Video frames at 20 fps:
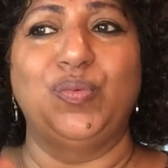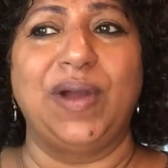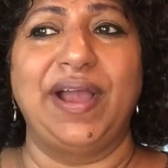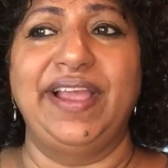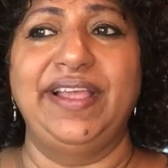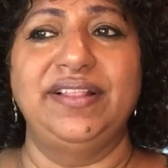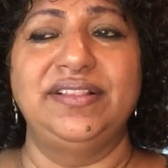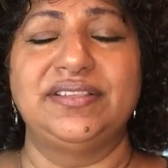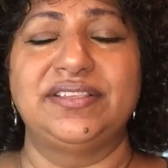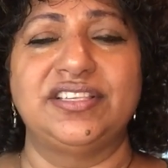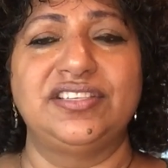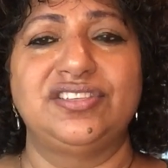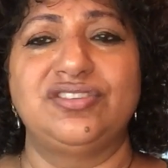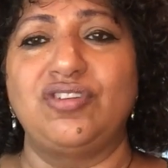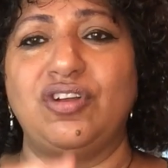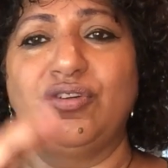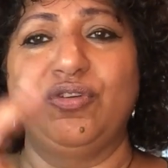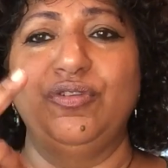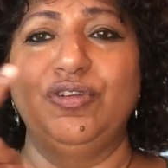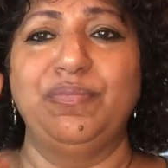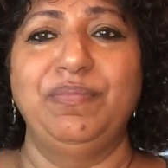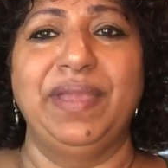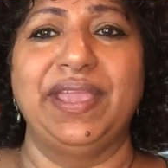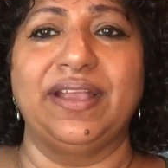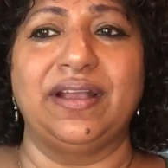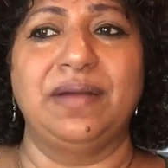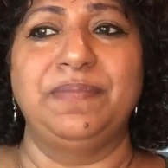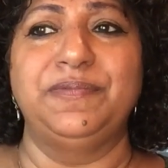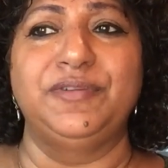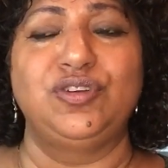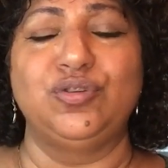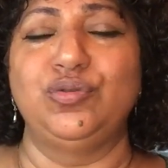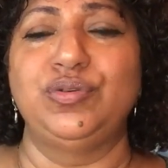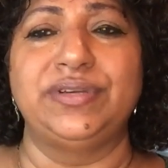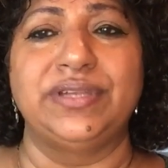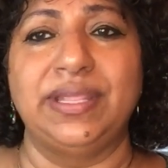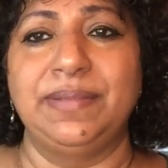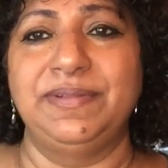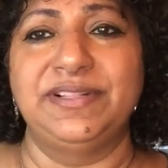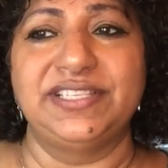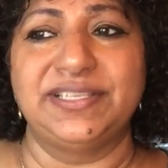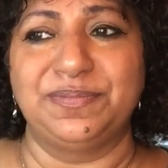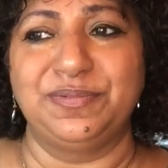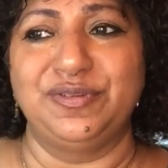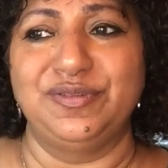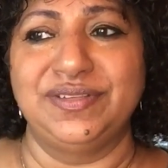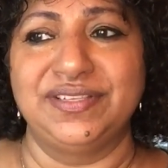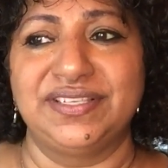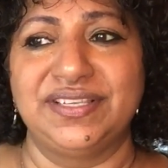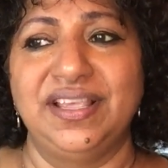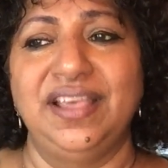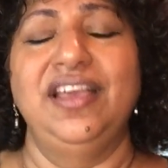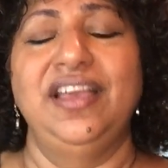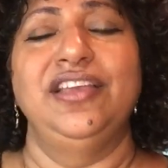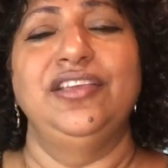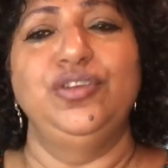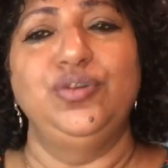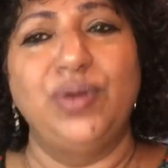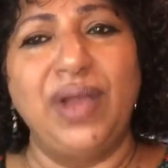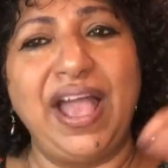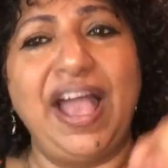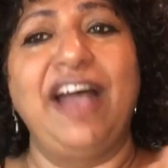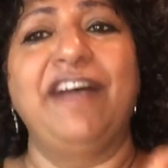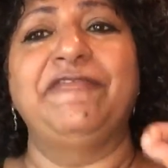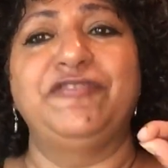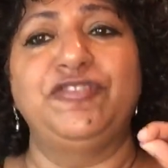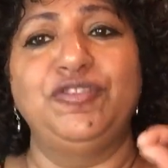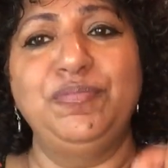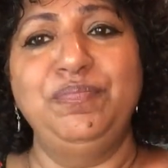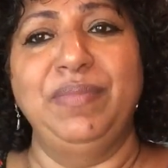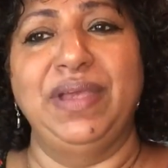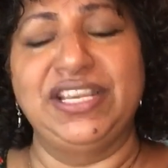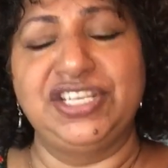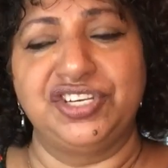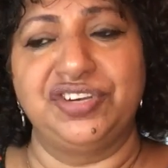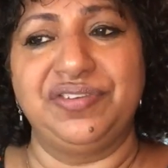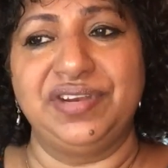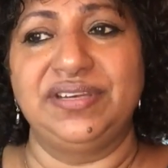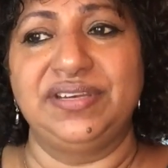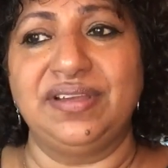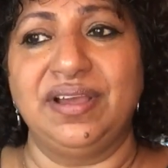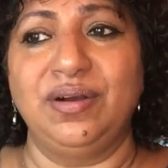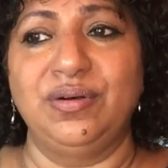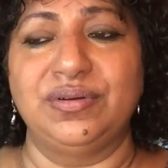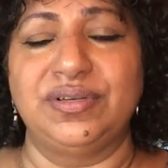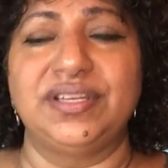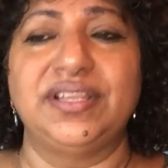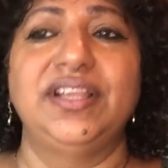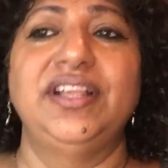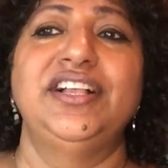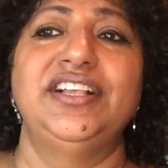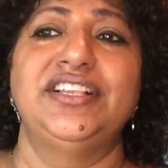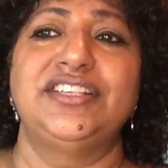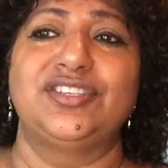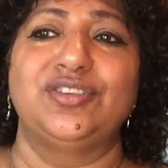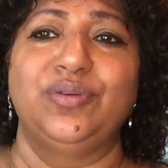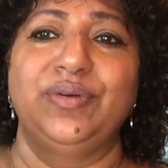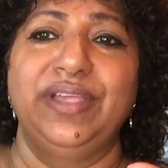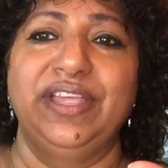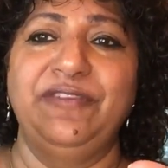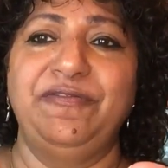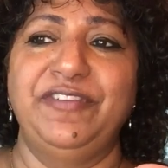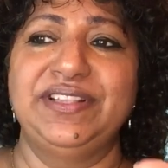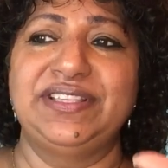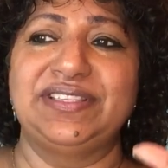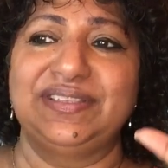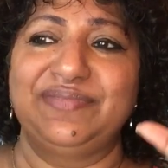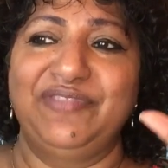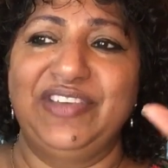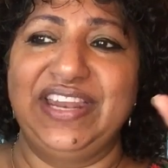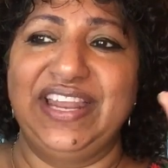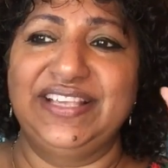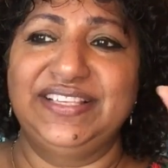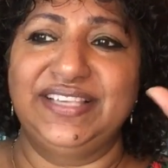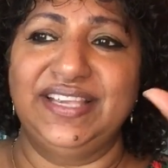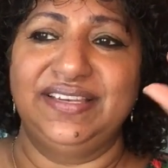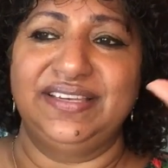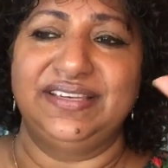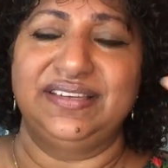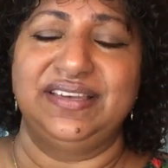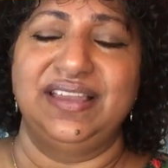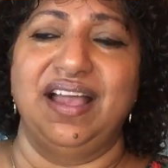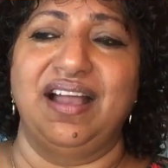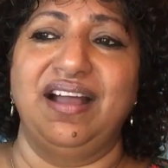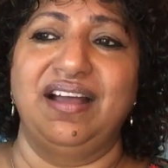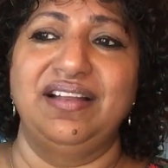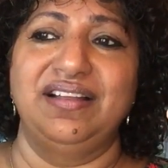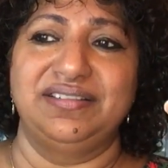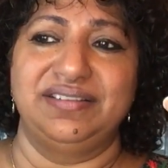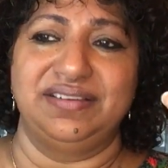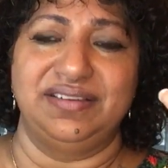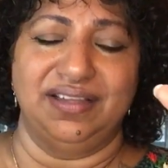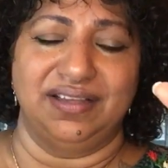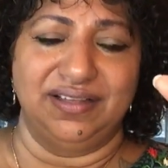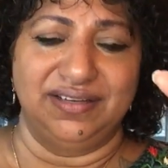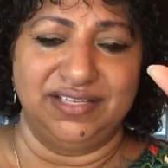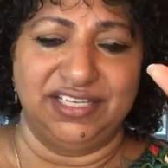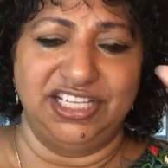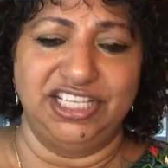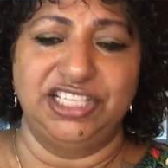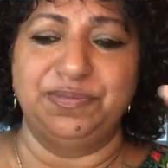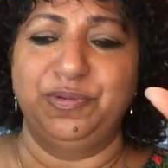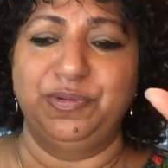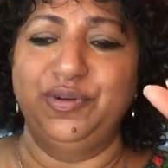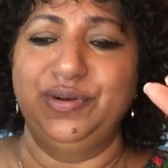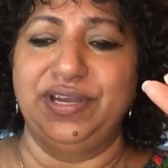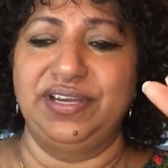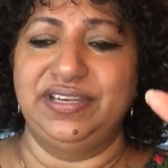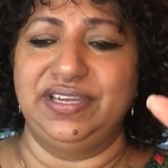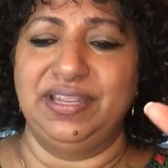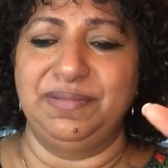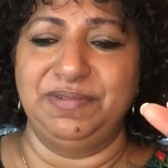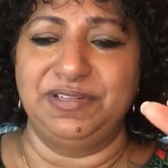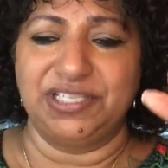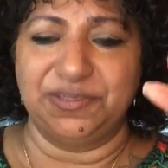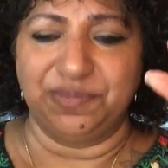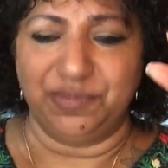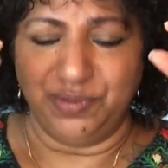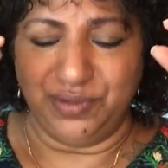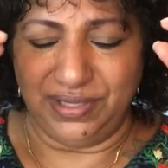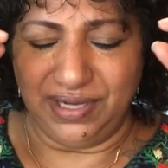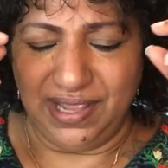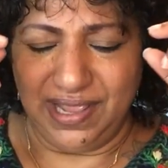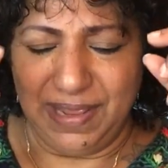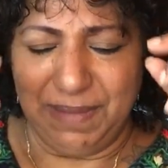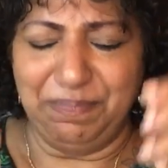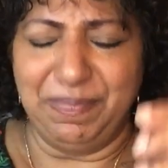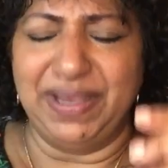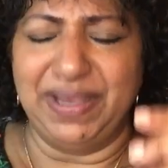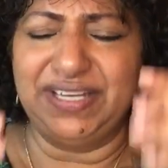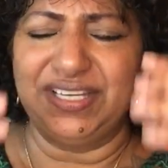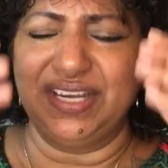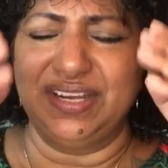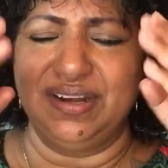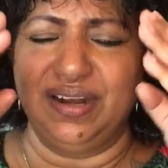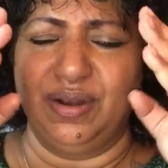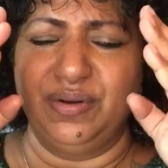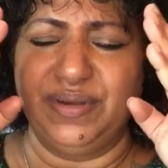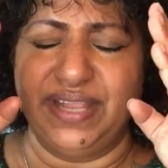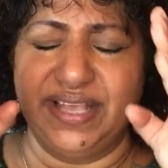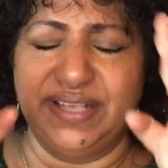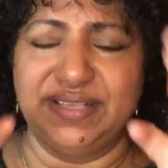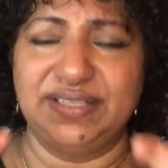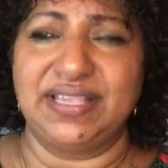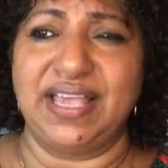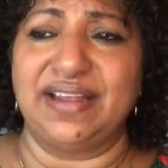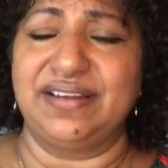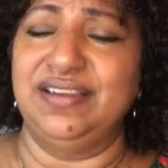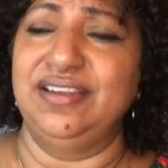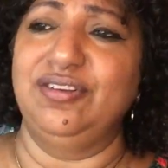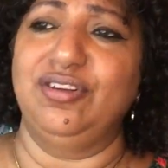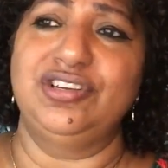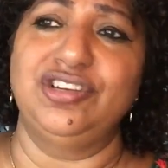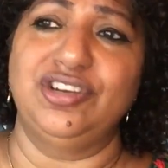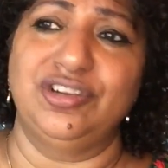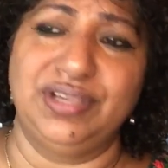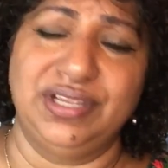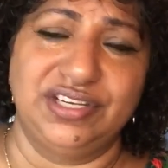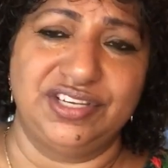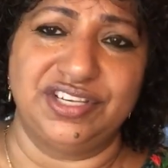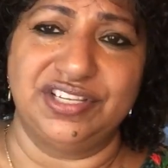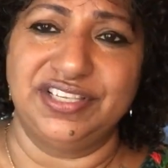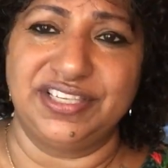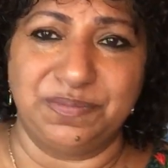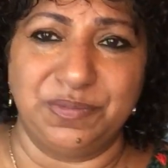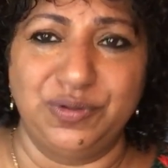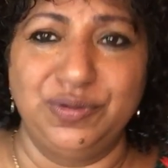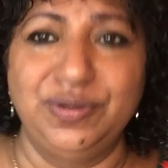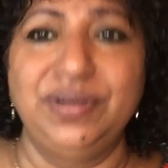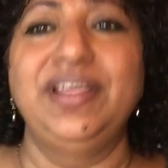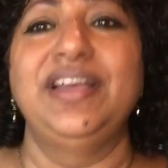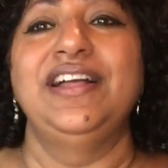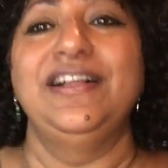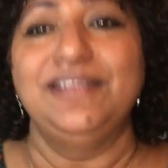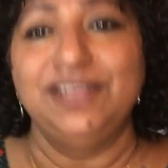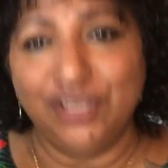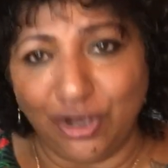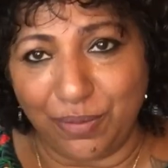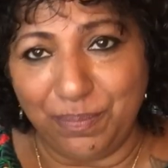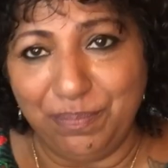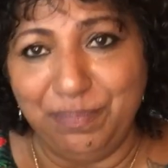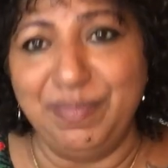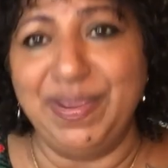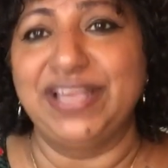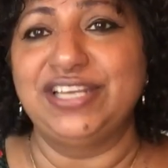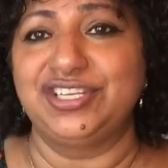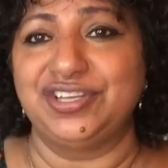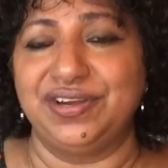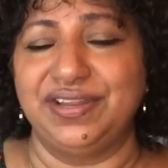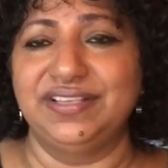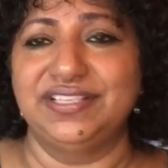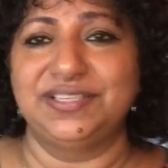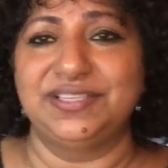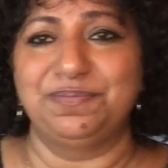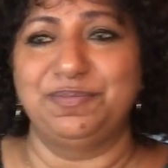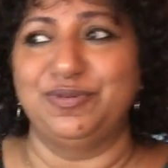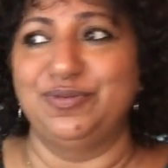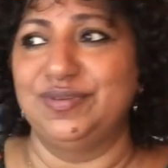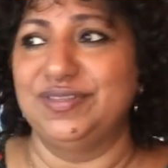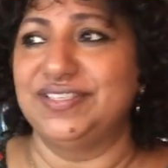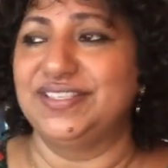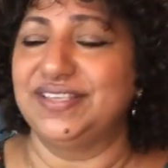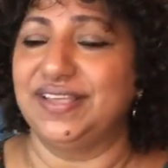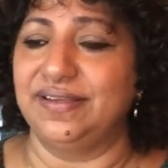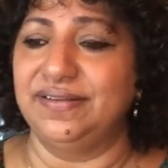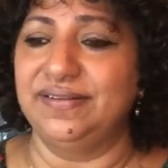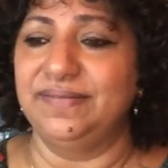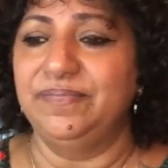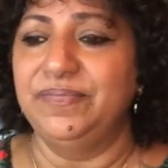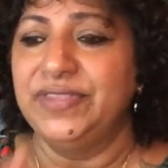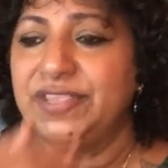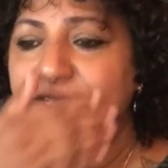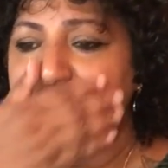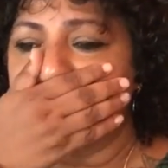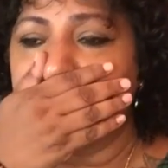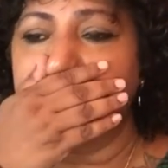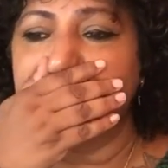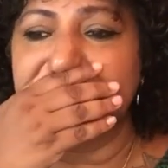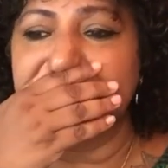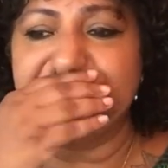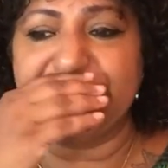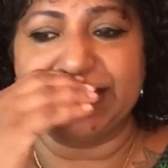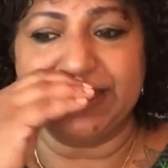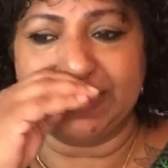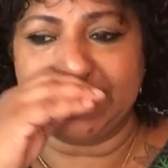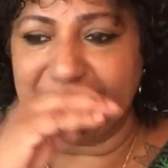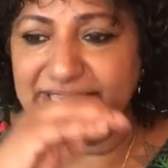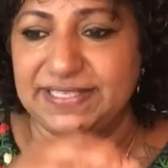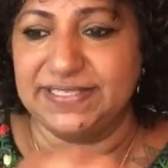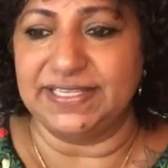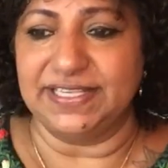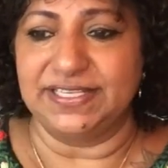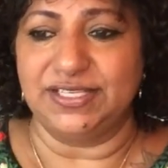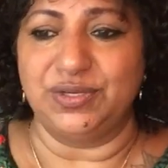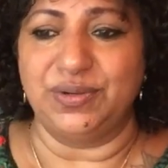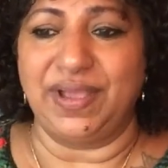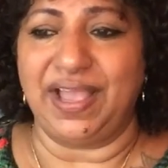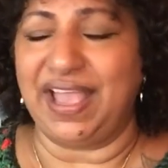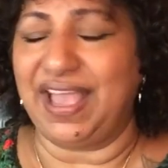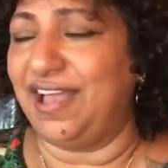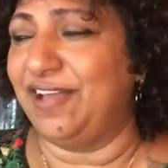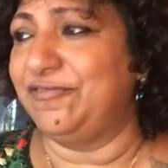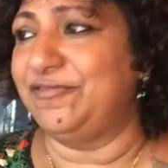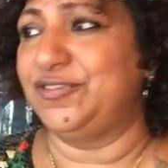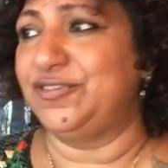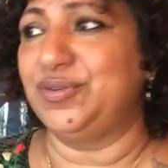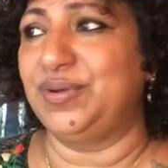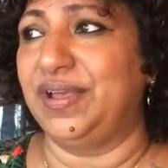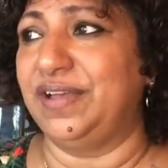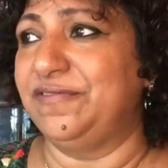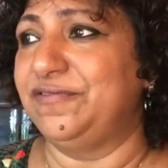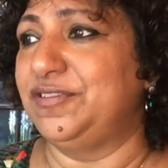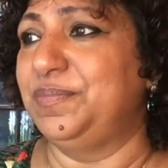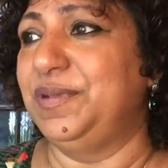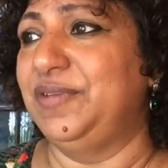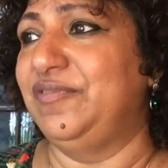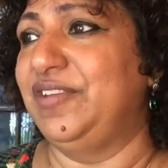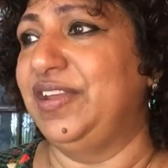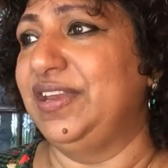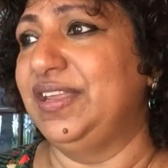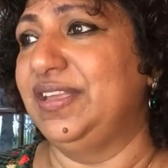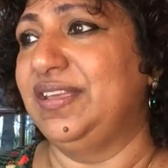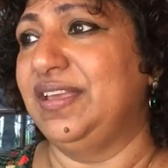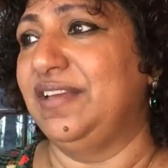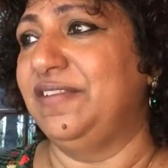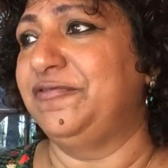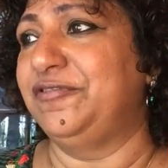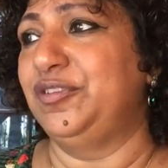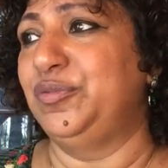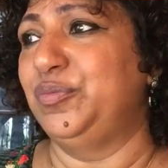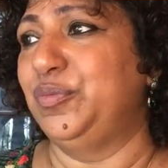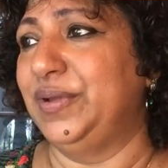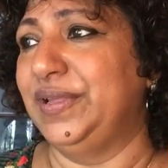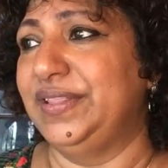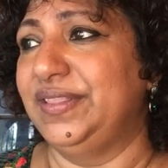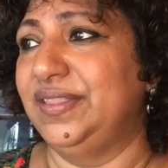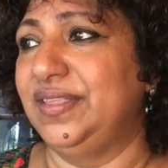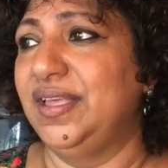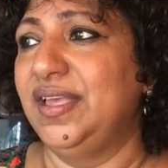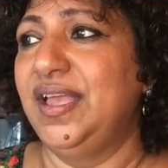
vials is not going to make up two tablespoons. You have to measure it out. So if it's, when I say uh, uh, teaspoon and tablespoon, measure out exactly, not your kitchen spoon, your measuring spoons, yeah? So these are the things that you have to have to be very careful with.